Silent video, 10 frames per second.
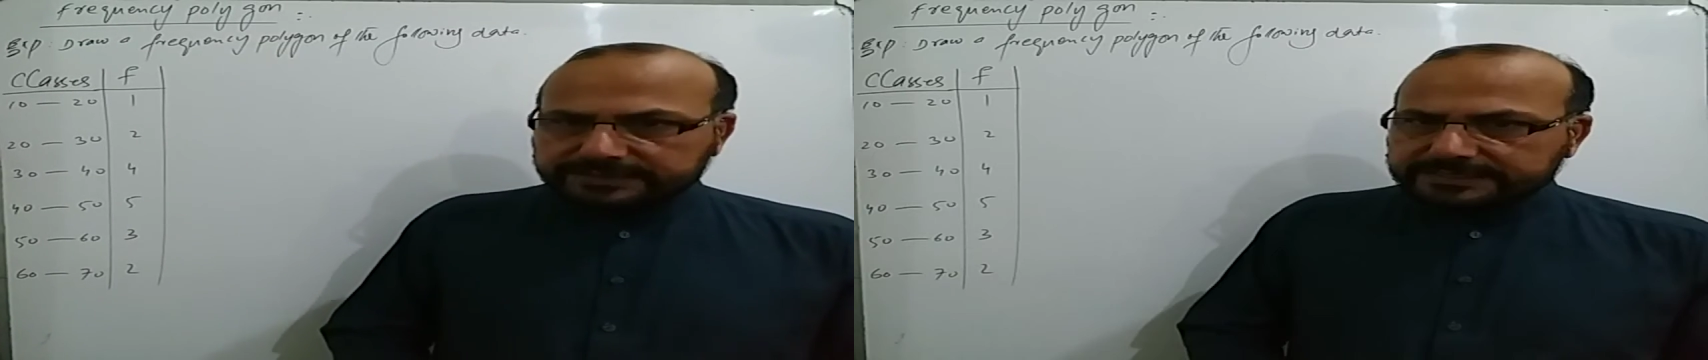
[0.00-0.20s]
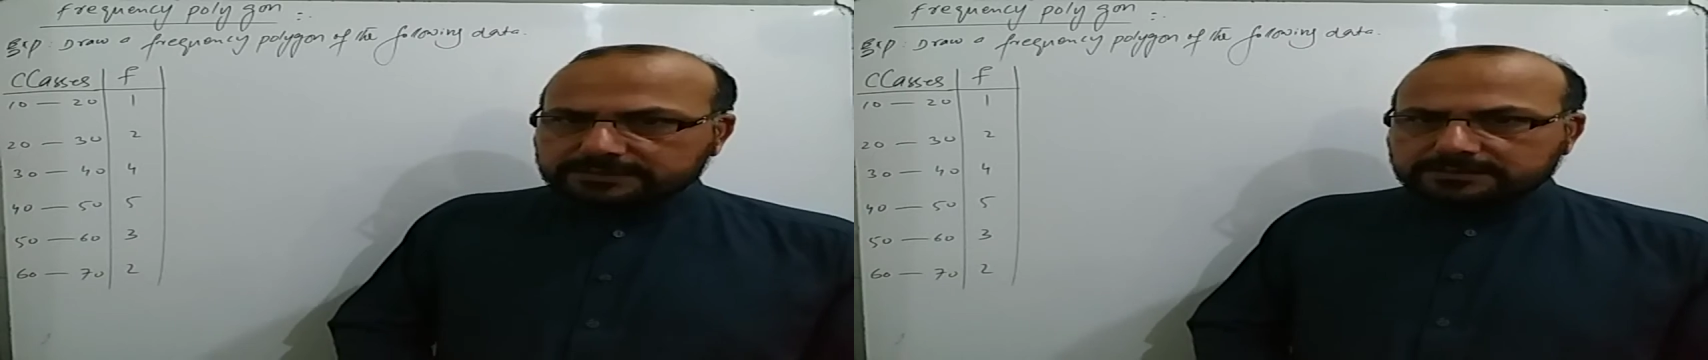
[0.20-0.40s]

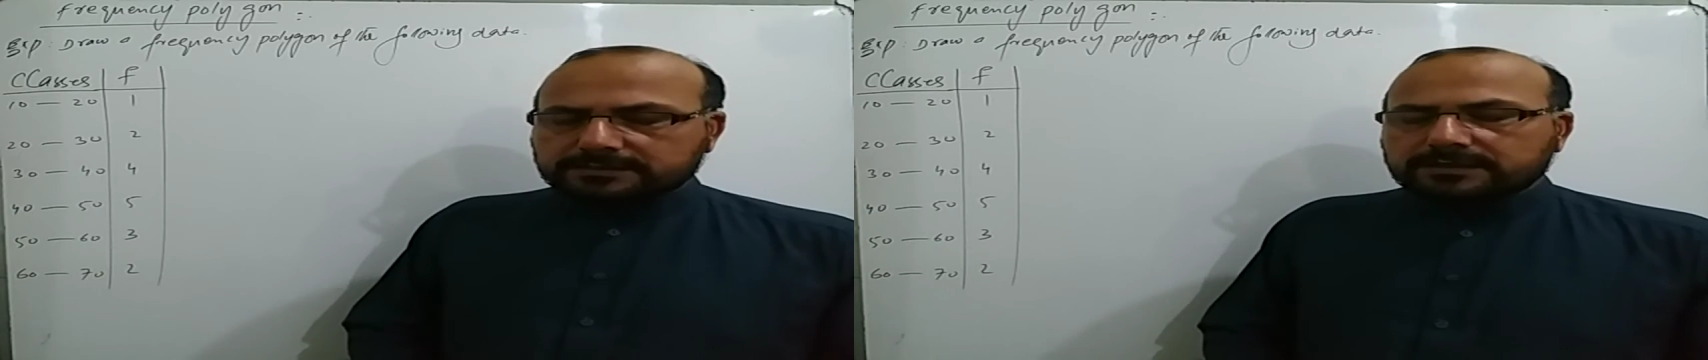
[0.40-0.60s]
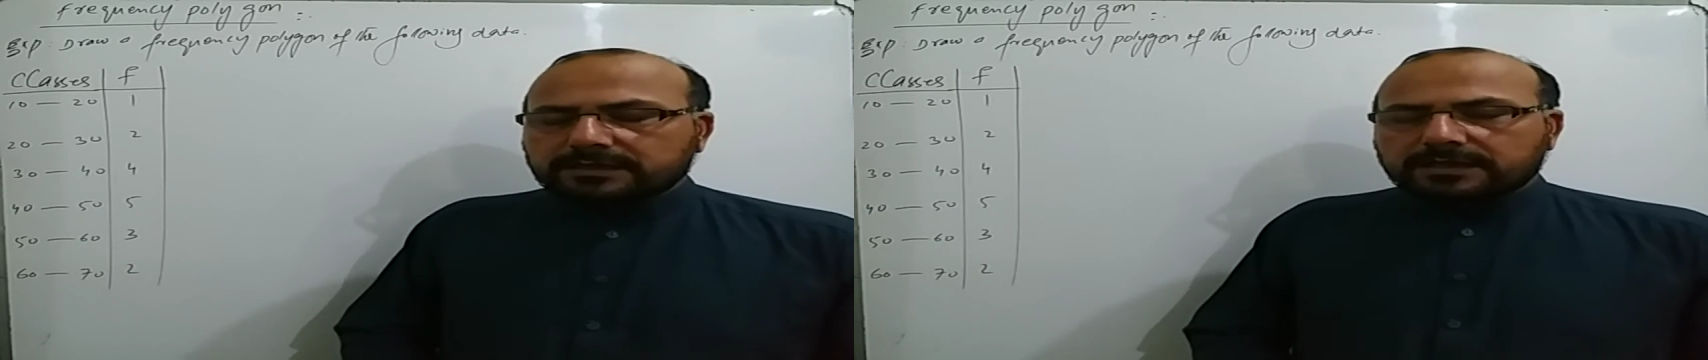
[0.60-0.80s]
week
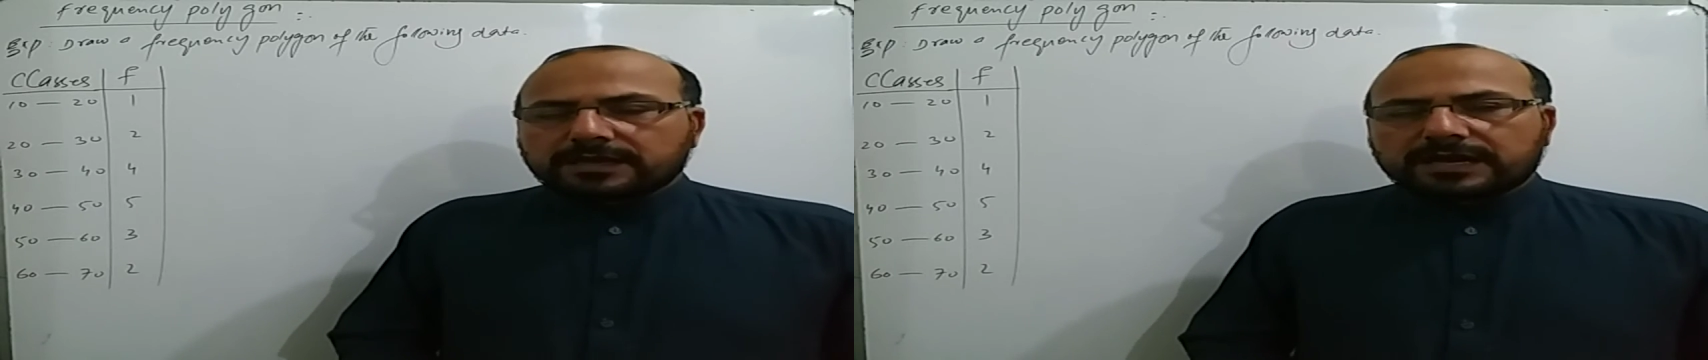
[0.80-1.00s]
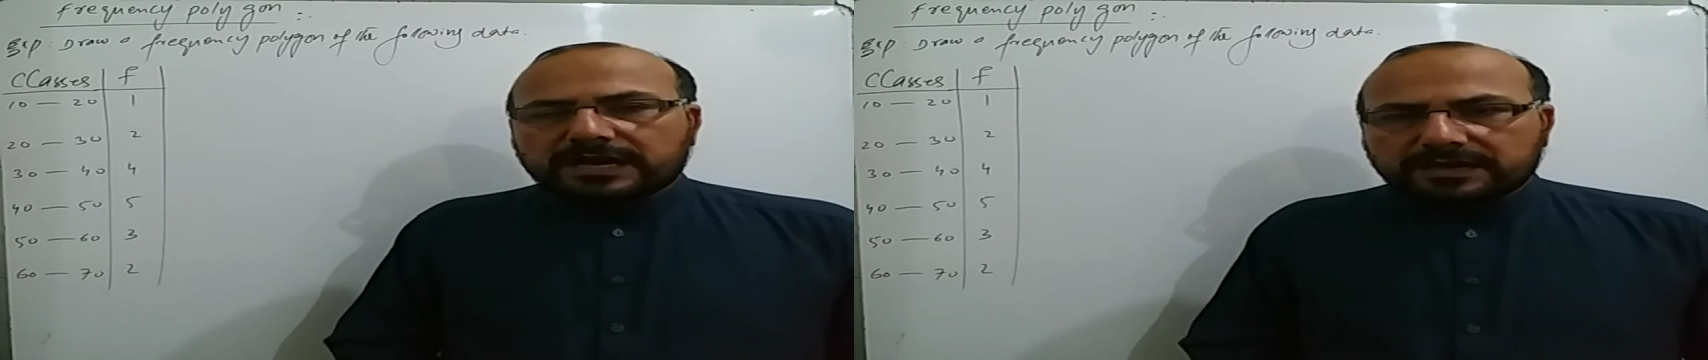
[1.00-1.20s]

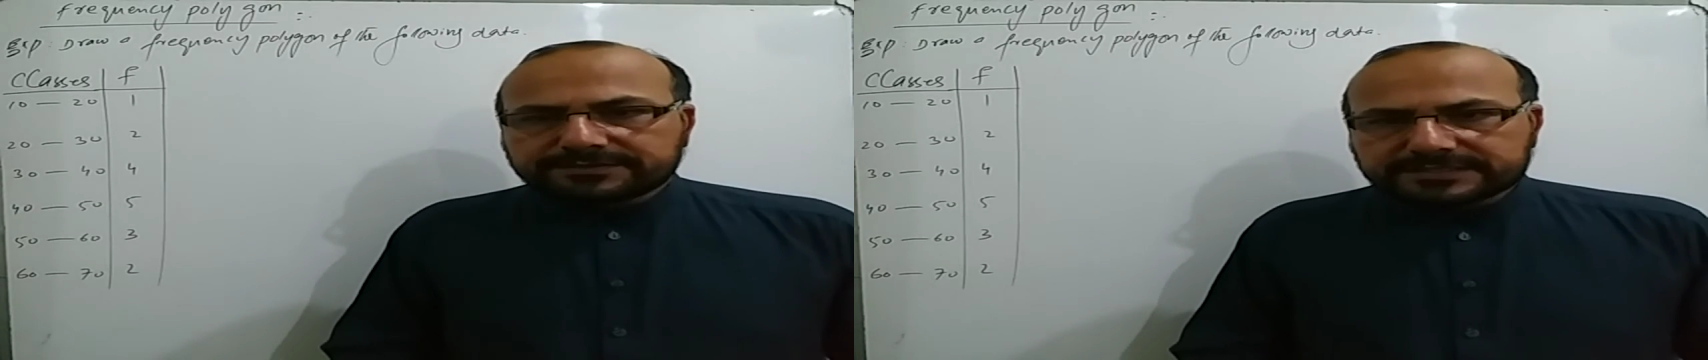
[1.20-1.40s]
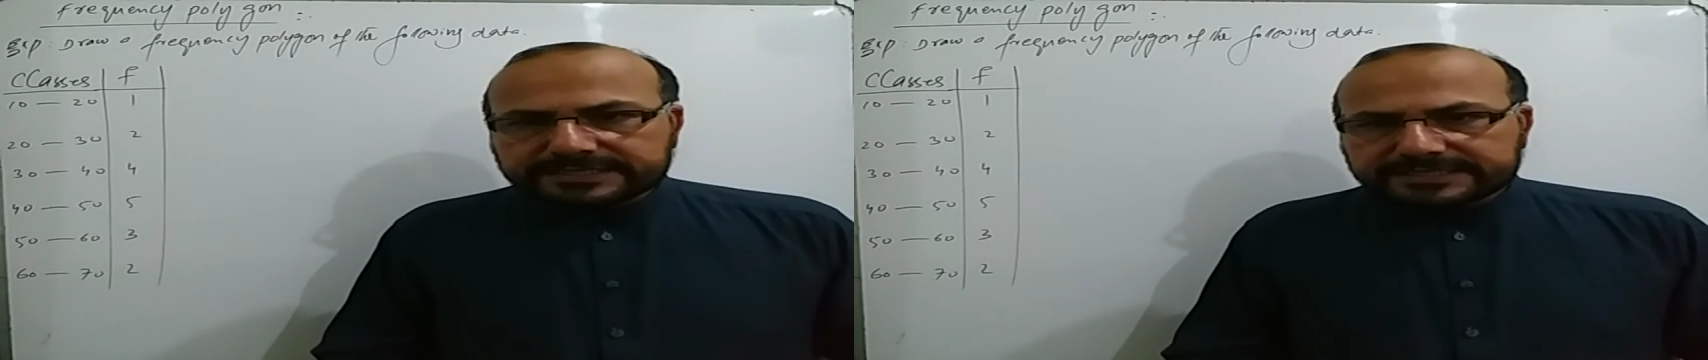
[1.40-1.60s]

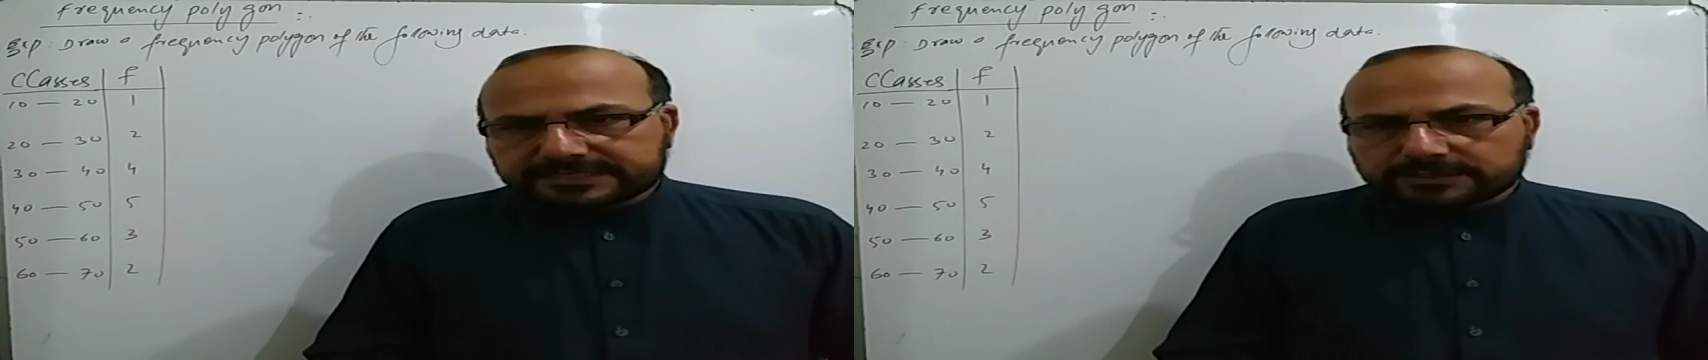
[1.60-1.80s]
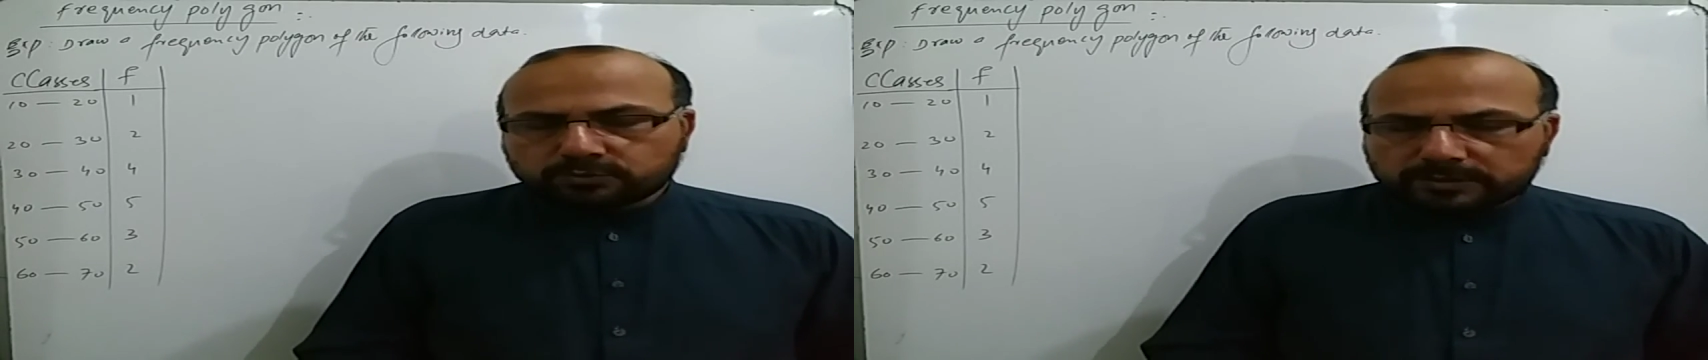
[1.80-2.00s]
of
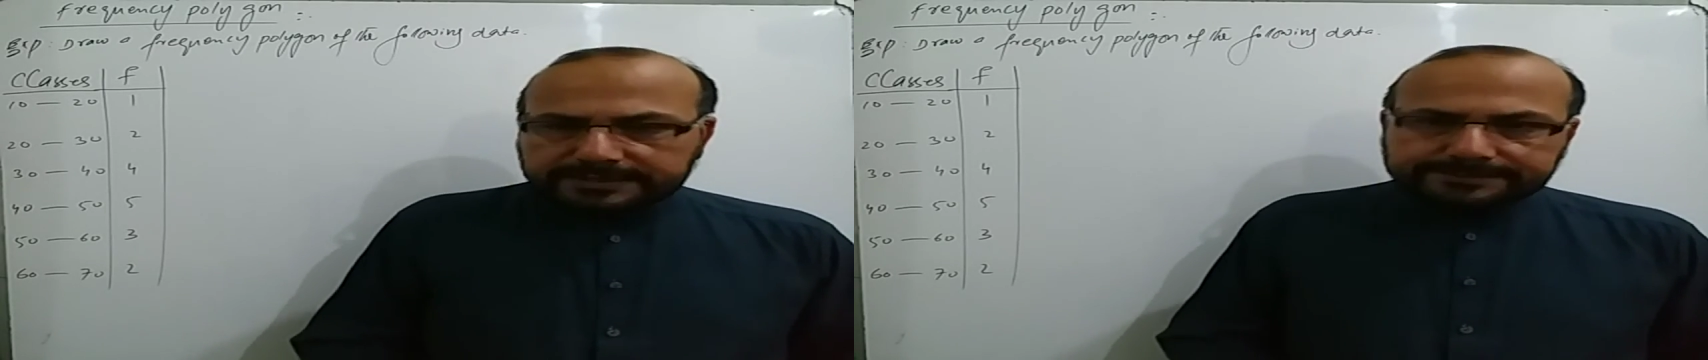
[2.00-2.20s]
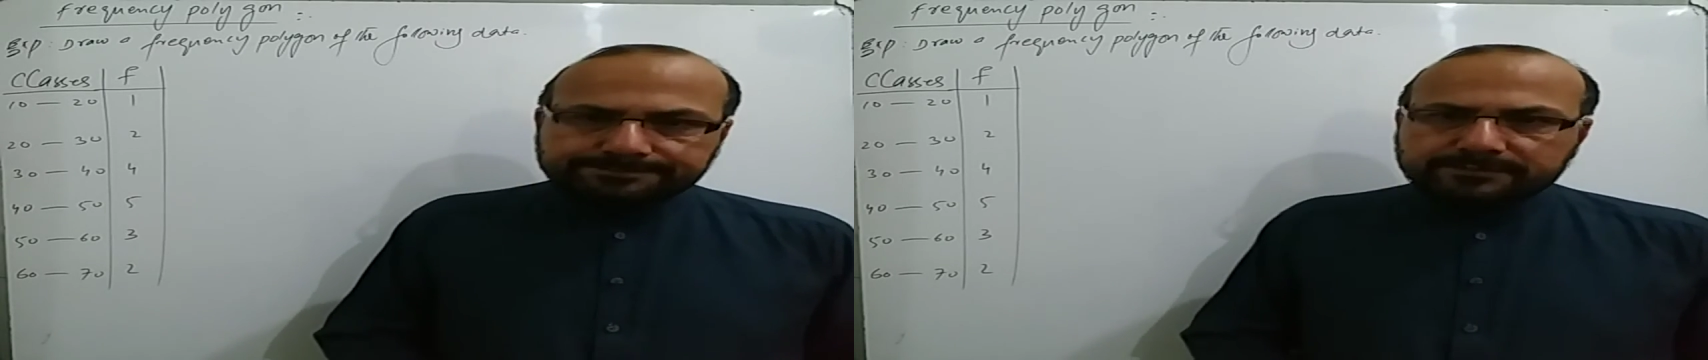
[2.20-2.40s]
Statistic 1.